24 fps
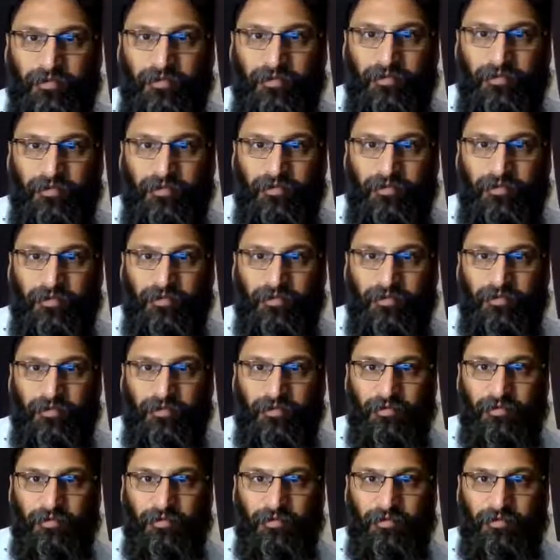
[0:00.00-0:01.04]
We need
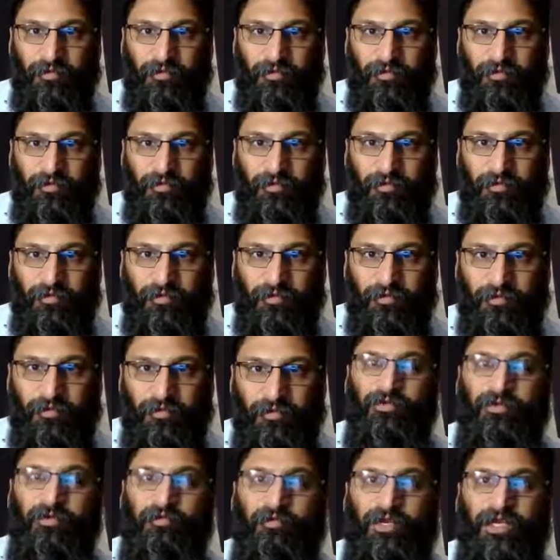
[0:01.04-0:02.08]
to be able
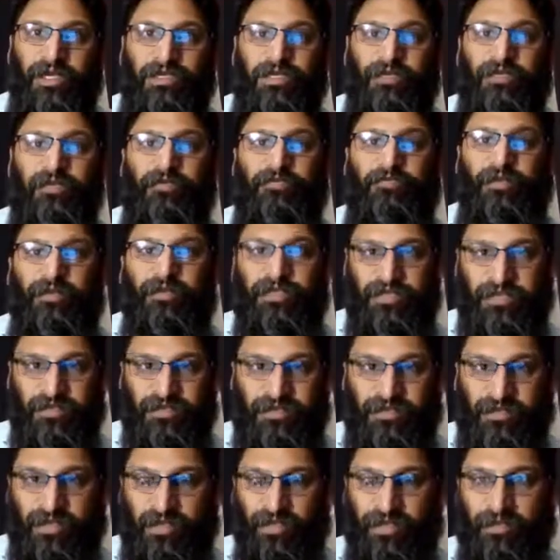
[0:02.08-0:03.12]
to breathe
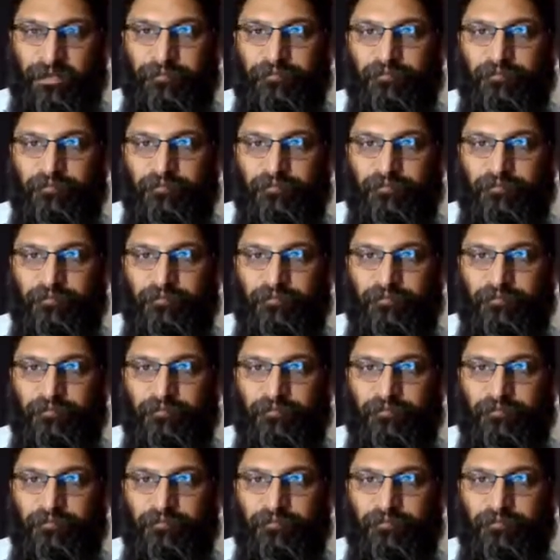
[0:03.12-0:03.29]
efficiently.